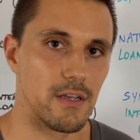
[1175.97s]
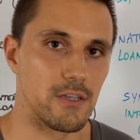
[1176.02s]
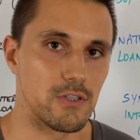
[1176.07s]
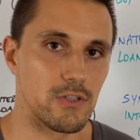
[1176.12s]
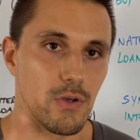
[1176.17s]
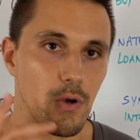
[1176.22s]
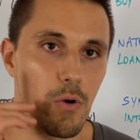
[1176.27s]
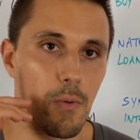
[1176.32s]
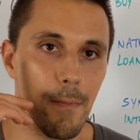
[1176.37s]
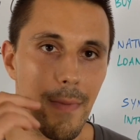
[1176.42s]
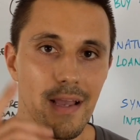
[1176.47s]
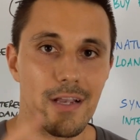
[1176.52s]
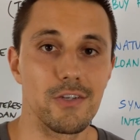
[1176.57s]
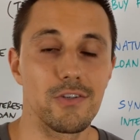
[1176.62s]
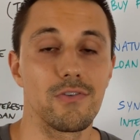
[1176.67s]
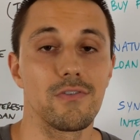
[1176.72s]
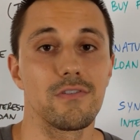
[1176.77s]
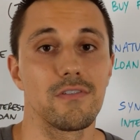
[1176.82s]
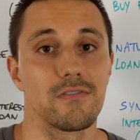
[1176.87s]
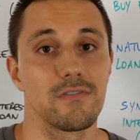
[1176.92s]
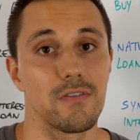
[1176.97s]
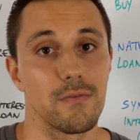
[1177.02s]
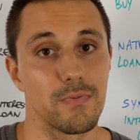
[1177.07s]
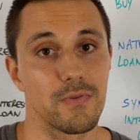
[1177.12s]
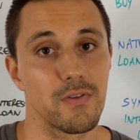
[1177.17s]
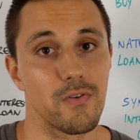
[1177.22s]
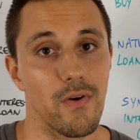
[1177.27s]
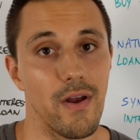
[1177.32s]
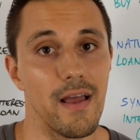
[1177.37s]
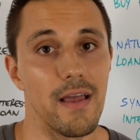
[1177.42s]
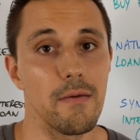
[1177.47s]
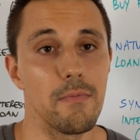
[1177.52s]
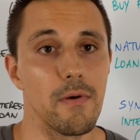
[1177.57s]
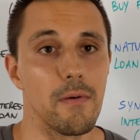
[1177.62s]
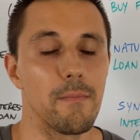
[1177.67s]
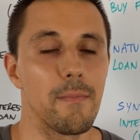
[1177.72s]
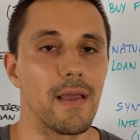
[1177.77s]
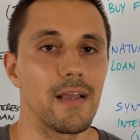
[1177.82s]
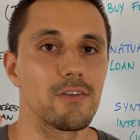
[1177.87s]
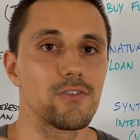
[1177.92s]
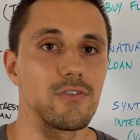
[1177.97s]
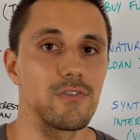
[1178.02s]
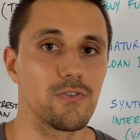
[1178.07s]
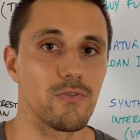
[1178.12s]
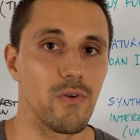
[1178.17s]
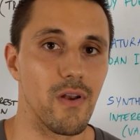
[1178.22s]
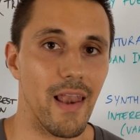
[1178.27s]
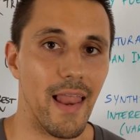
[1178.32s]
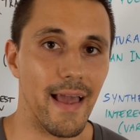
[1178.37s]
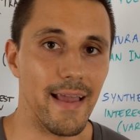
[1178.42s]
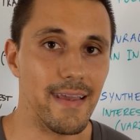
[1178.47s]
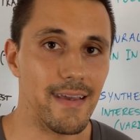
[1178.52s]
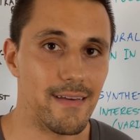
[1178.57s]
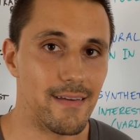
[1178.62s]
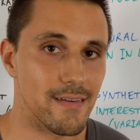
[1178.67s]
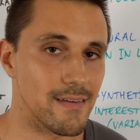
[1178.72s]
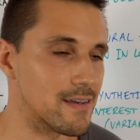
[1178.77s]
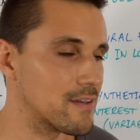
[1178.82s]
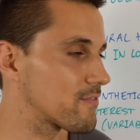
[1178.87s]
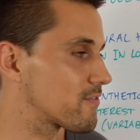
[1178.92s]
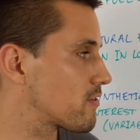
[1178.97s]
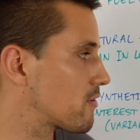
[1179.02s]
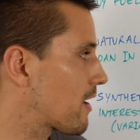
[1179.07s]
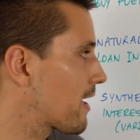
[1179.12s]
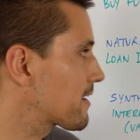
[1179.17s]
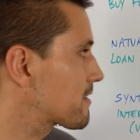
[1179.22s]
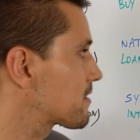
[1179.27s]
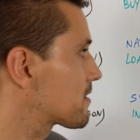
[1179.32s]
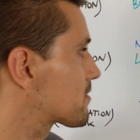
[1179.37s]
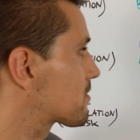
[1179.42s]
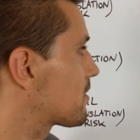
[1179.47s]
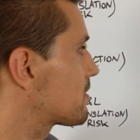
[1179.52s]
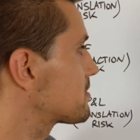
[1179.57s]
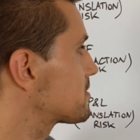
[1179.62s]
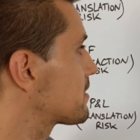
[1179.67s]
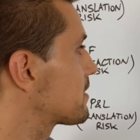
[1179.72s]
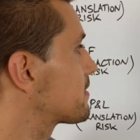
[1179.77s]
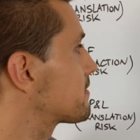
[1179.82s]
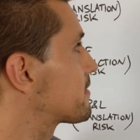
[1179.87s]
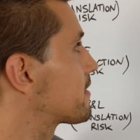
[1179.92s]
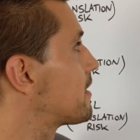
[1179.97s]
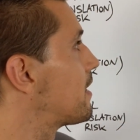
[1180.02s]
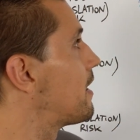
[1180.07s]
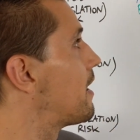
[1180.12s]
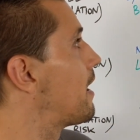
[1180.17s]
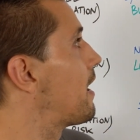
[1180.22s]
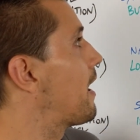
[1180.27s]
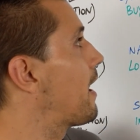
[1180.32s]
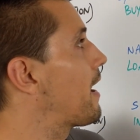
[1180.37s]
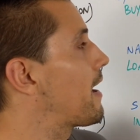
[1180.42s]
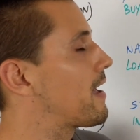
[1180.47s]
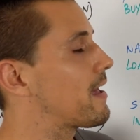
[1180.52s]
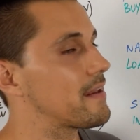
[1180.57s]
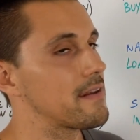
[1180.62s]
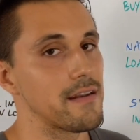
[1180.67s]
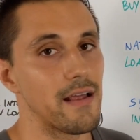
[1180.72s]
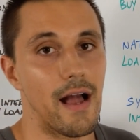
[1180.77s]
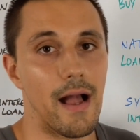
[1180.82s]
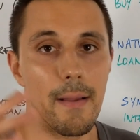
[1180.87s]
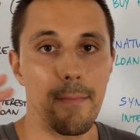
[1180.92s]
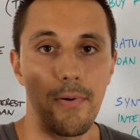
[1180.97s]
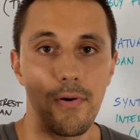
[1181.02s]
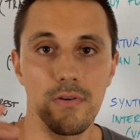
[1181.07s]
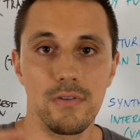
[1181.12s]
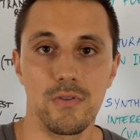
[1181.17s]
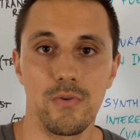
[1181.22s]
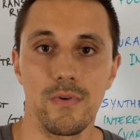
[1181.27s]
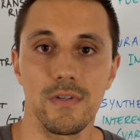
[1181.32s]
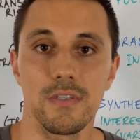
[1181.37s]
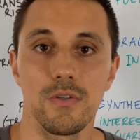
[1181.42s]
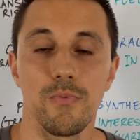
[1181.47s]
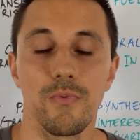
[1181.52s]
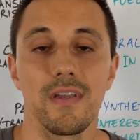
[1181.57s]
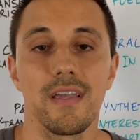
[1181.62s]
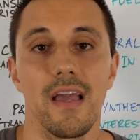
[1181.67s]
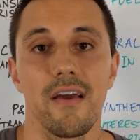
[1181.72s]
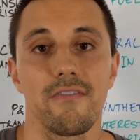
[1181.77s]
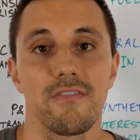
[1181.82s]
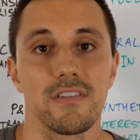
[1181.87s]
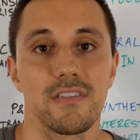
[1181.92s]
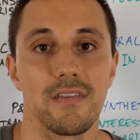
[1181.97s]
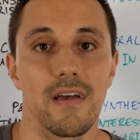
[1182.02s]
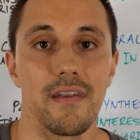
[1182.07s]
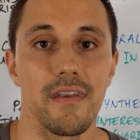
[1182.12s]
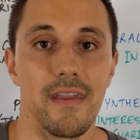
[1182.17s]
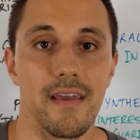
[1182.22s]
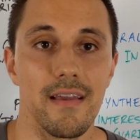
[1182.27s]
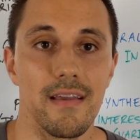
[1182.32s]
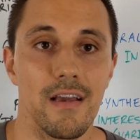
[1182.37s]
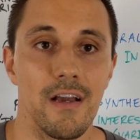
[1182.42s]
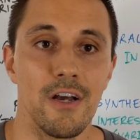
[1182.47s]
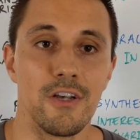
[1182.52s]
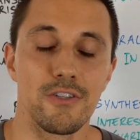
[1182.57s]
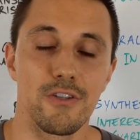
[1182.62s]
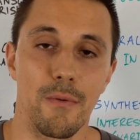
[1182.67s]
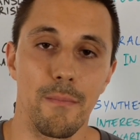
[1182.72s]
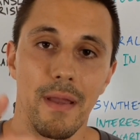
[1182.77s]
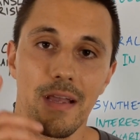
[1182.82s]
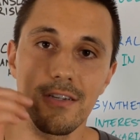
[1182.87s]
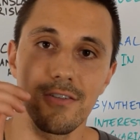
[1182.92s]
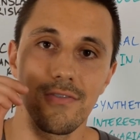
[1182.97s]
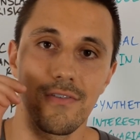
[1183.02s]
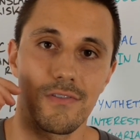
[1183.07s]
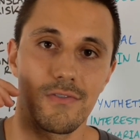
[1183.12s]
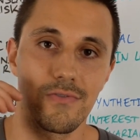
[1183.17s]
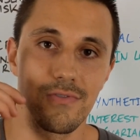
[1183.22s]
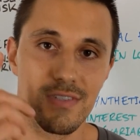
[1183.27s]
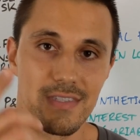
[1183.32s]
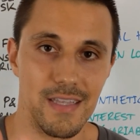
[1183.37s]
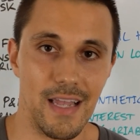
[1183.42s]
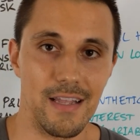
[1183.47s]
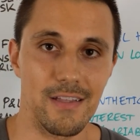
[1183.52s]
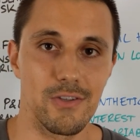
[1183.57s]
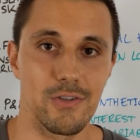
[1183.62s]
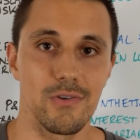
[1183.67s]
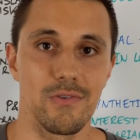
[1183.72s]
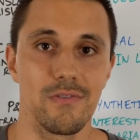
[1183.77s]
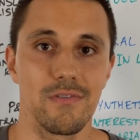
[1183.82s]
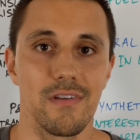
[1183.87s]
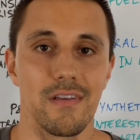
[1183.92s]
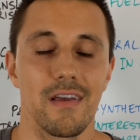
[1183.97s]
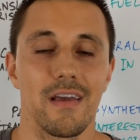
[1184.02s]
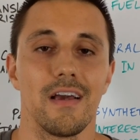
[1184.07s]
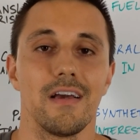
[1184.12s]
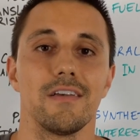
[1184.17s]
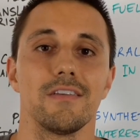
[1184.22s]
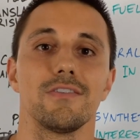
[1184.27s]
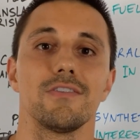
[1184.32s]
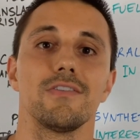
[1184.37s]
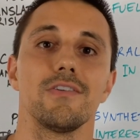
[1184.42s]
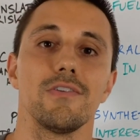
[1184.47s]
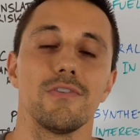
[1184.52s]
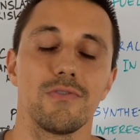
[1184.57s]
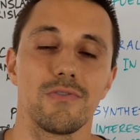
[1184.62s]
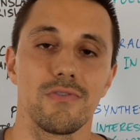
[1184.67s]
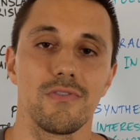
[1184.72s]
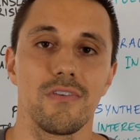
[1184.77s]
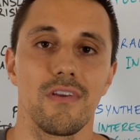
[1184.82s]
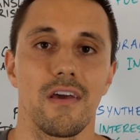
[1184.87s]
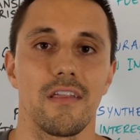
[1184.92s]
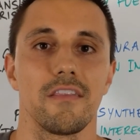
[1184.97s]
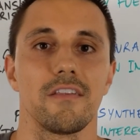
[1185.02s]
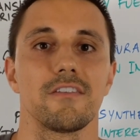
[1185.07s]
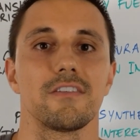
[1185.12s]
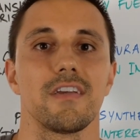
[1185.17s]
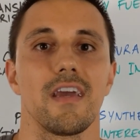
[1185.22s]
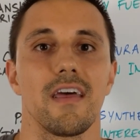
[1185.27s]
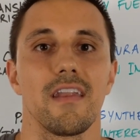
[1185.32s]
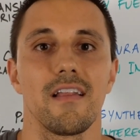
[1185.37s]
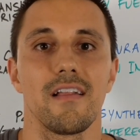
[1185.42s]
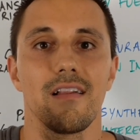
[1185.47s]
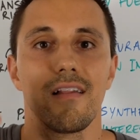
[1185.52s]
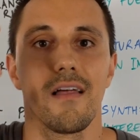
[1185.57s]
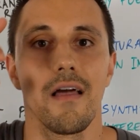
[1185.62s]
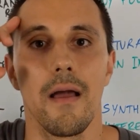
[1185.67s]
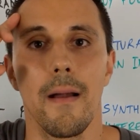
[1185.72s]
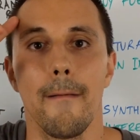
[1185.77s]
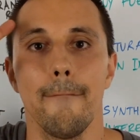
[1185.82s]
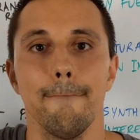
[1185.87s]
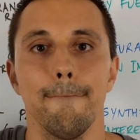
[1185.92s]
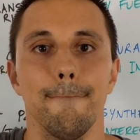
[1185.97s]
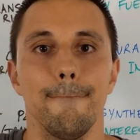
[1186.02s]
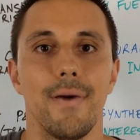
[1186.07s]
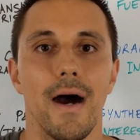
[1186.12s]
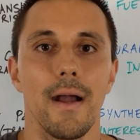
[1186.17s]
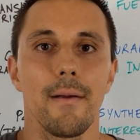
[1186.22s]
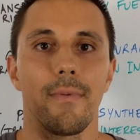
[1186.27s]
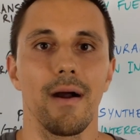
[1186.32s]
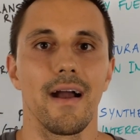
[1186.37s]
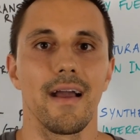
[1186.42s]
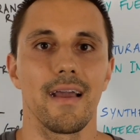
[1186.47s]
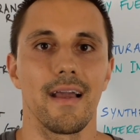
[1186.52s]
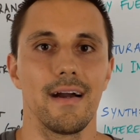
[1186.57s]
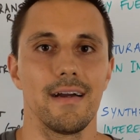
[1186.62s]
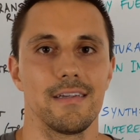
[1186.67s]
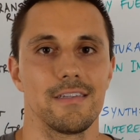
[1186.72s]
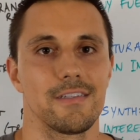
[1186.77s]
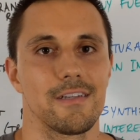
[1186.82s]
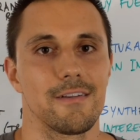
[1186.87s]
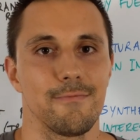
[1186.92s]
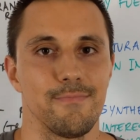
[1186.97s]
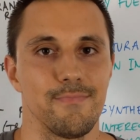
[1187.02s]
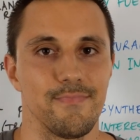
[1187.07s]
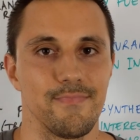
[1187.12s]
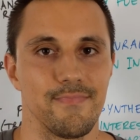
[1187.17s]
So make sure to subscribe, make sure to like if you like this content, and I post once a week every Sunday, so make sure to stay tuned. See you soon on the channel. Bye bye guys.